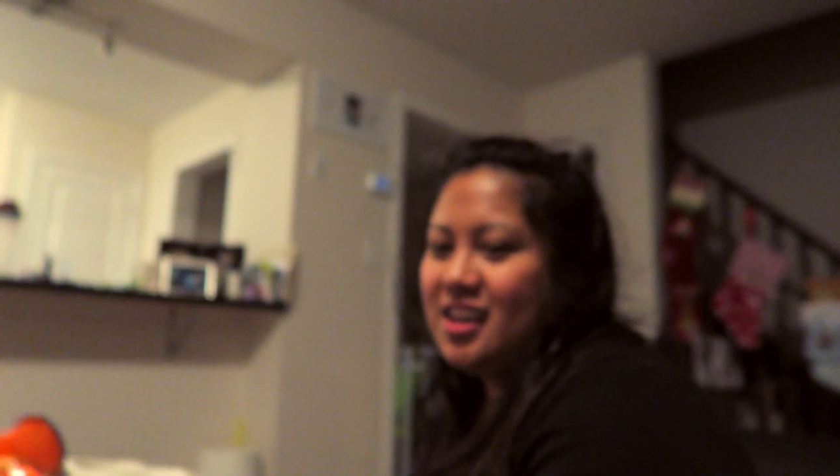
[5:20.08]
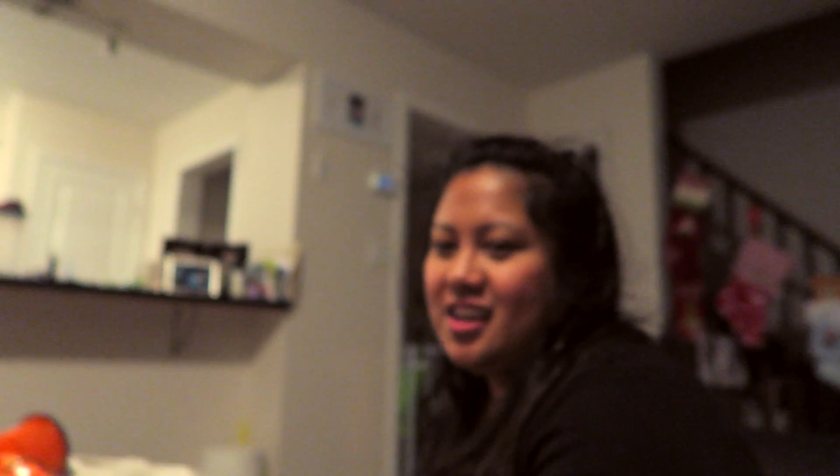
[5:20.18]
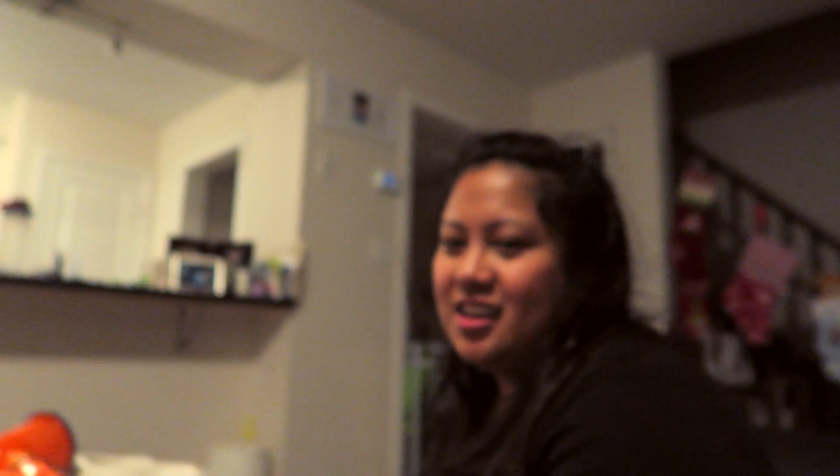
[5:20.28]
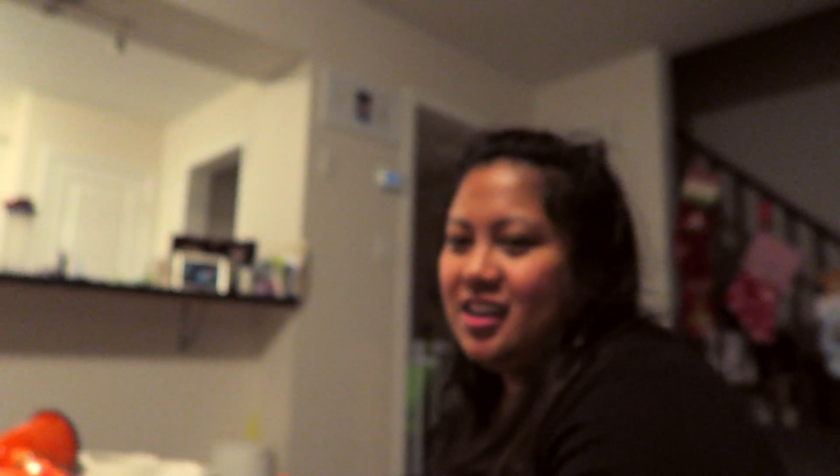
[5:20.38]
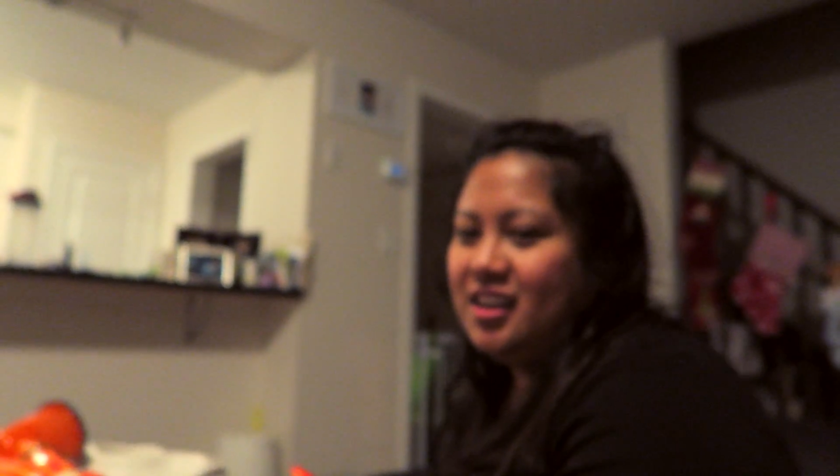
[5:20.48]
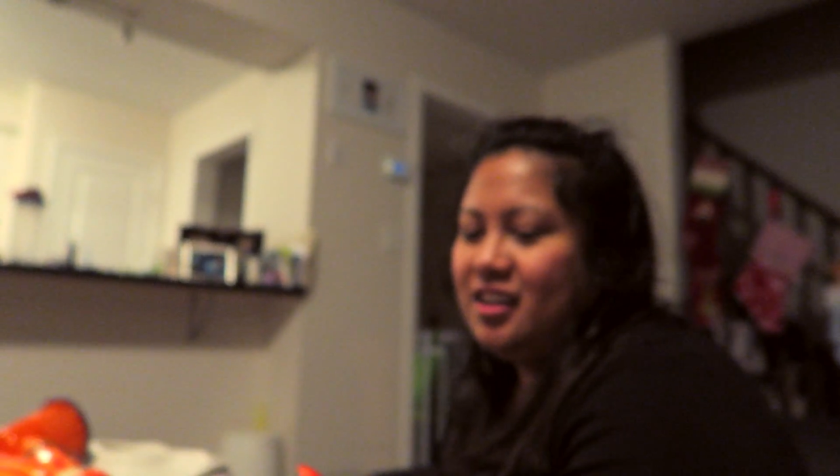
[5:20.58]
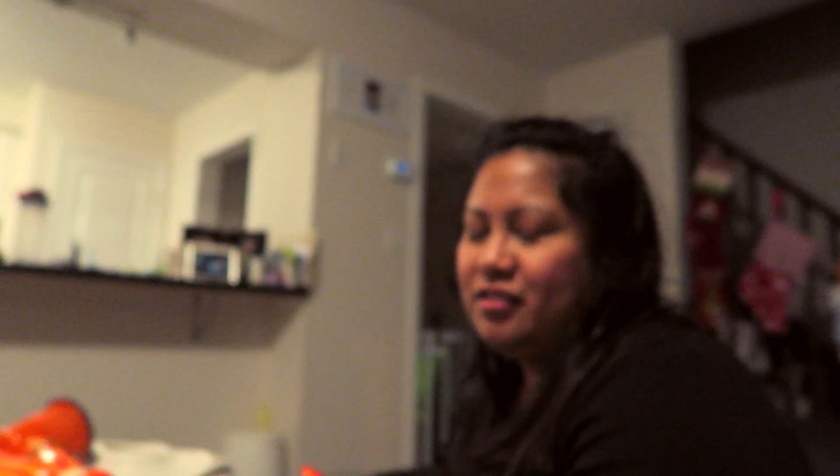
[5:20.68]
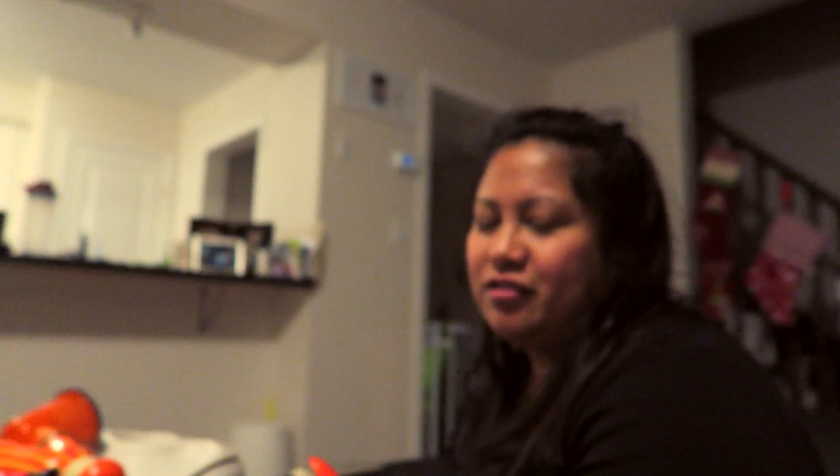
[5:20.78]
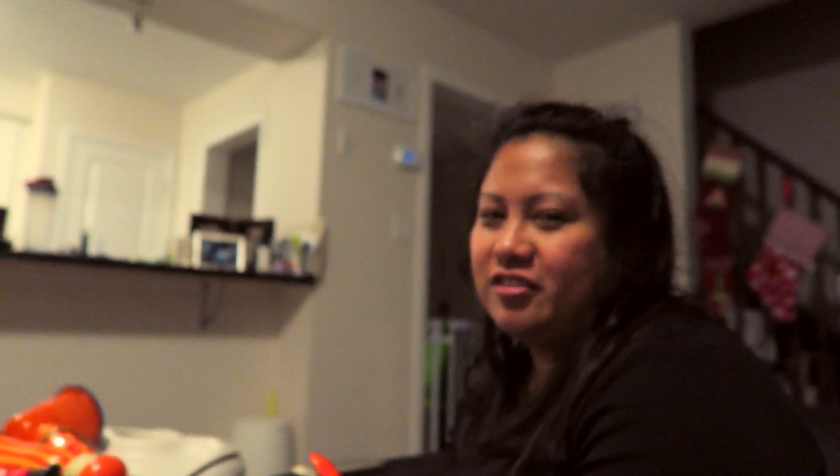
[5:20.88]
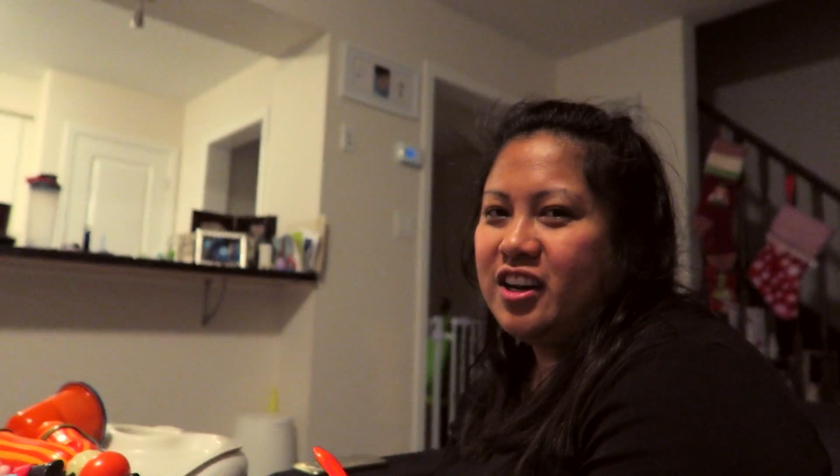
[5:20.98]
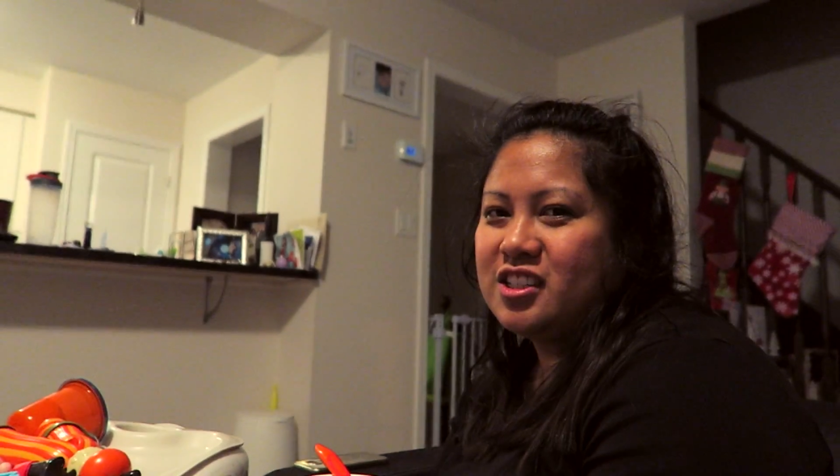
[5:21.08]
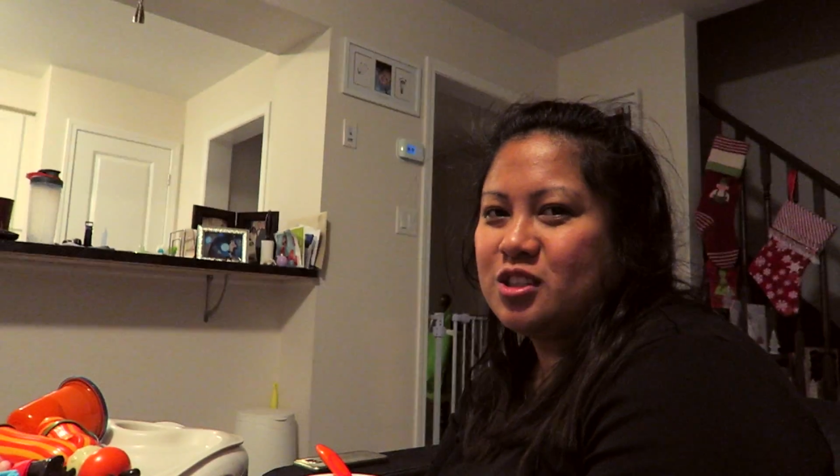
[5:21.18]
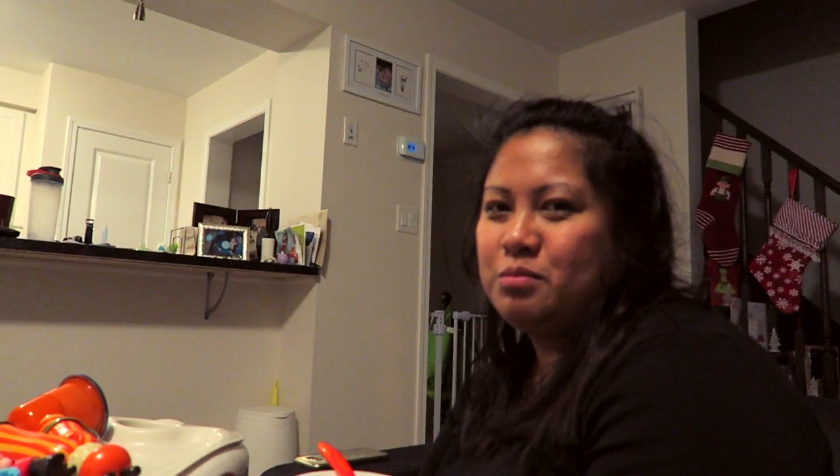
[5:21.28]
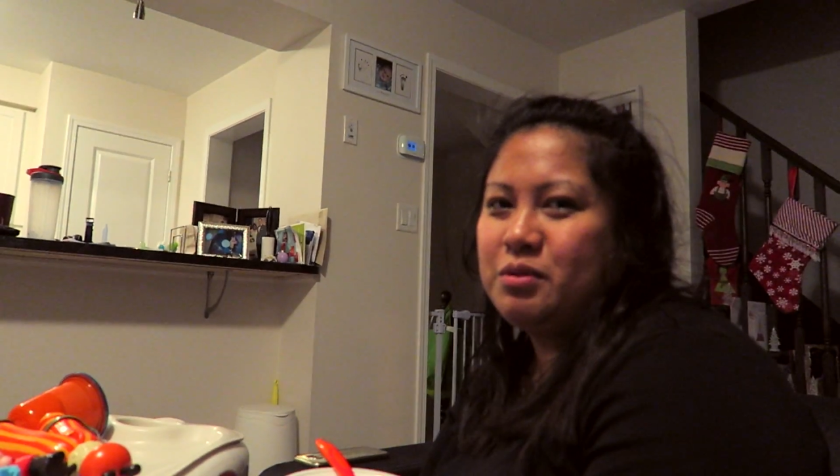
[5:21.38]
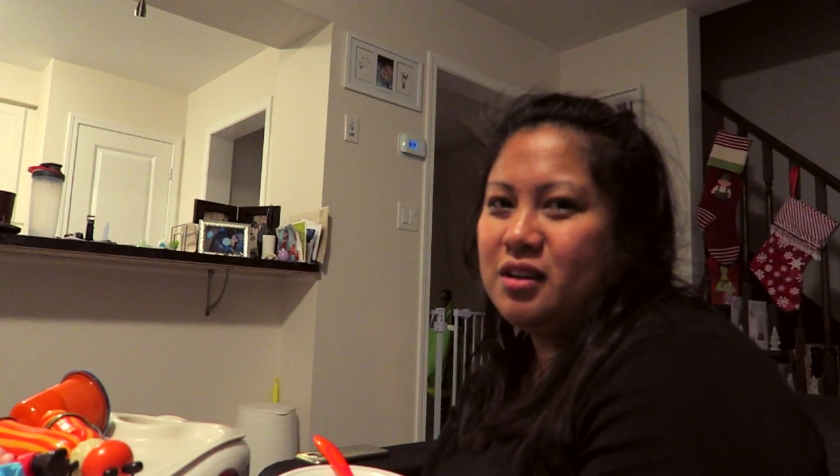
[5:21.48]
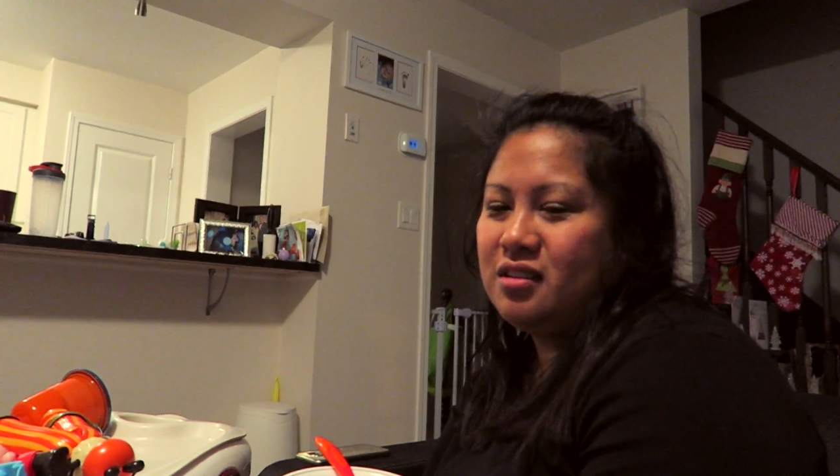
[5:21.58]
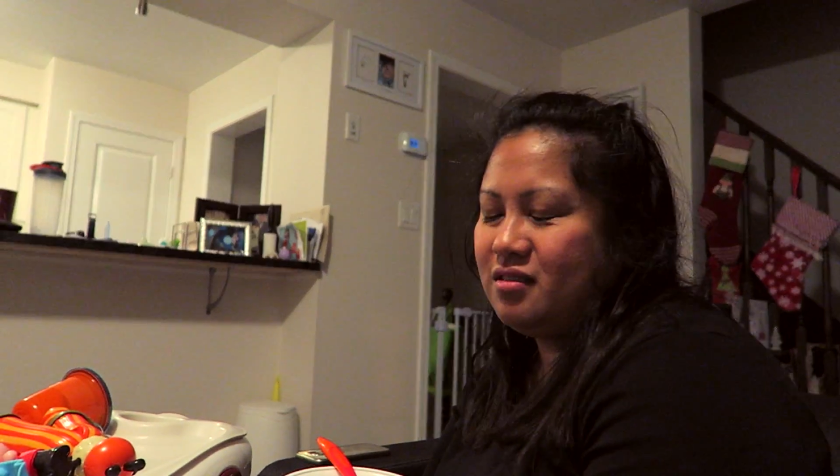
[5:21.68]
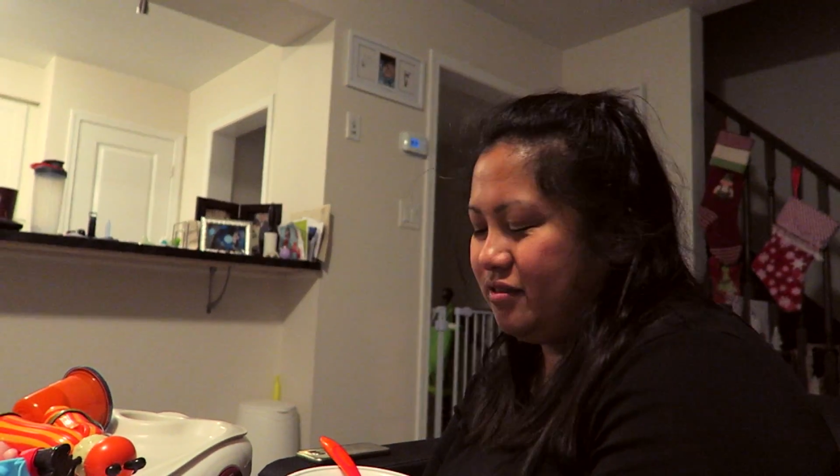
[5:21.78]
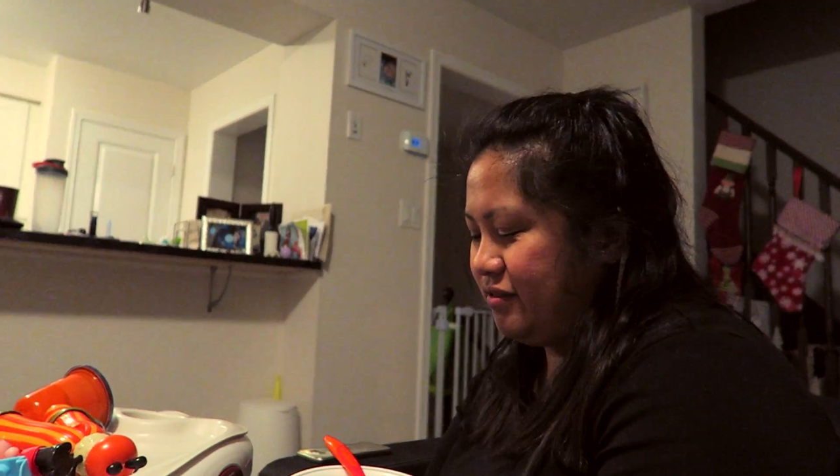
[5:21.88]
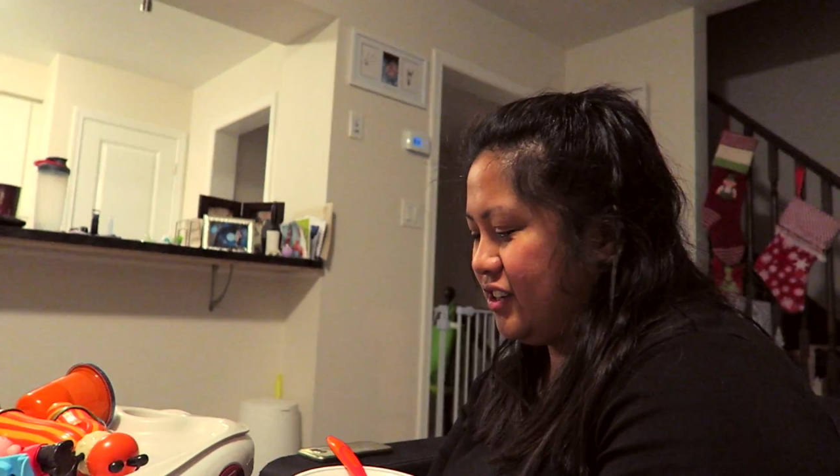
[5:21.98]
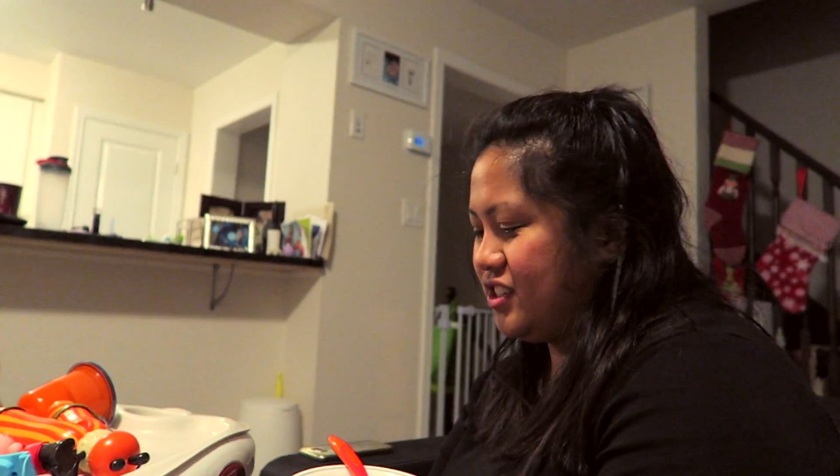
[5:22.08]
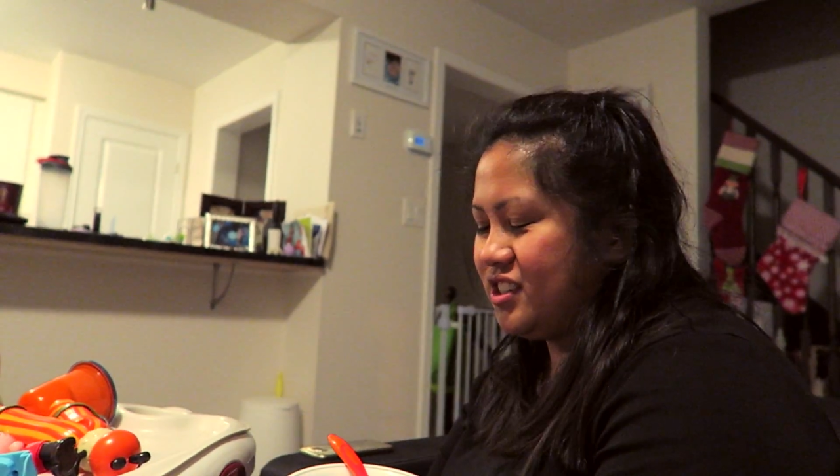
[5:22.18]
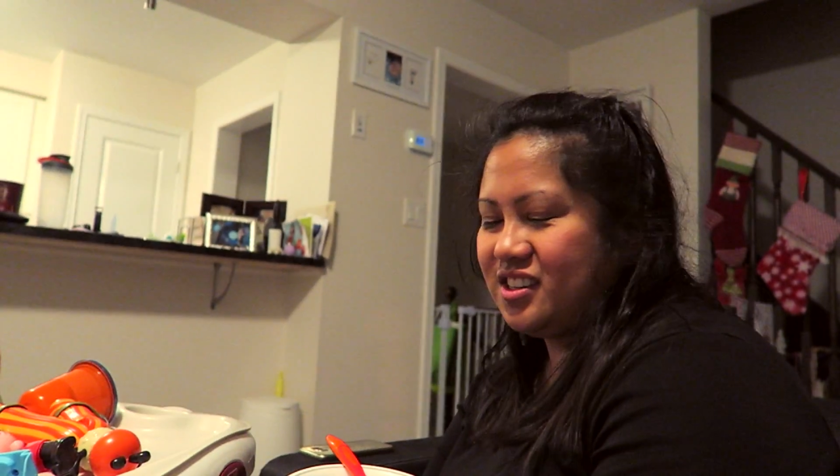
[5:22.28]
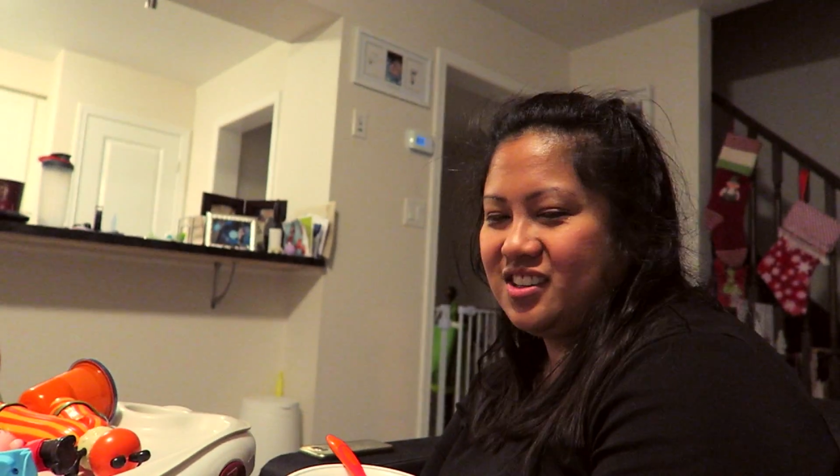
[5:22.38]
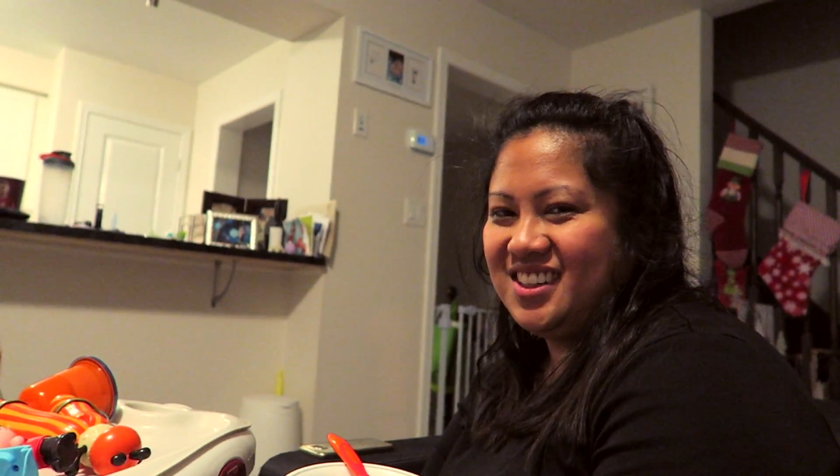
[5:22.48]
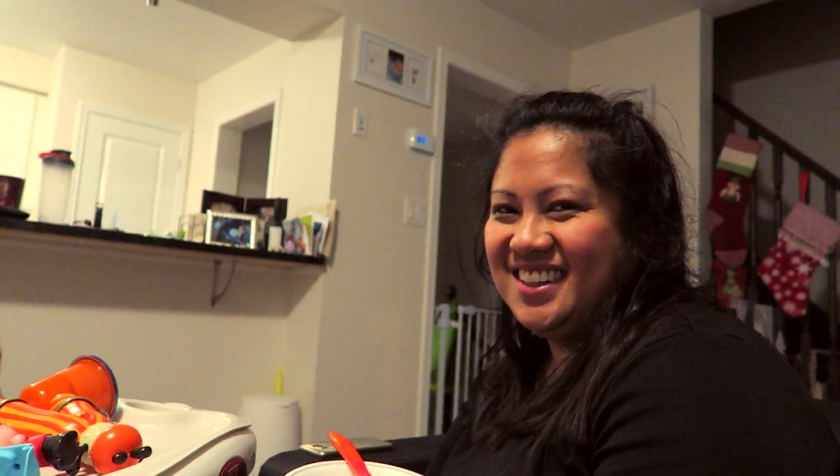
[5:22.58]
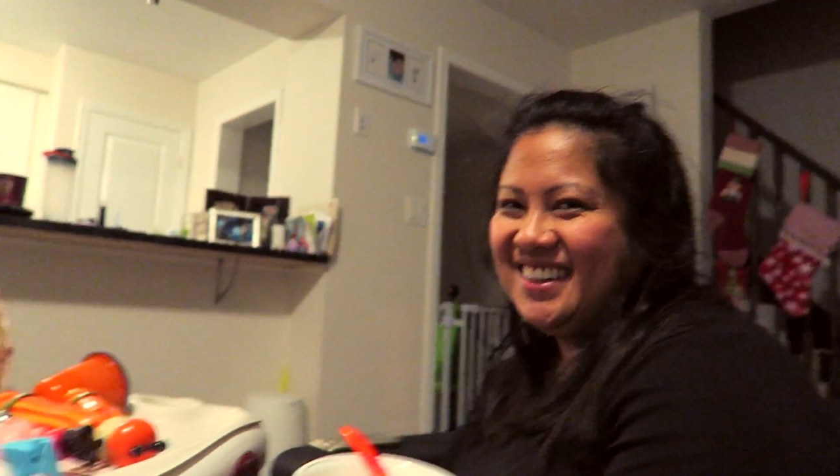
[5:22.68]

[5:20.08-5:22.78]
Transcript: like a frostbitten fudgesicle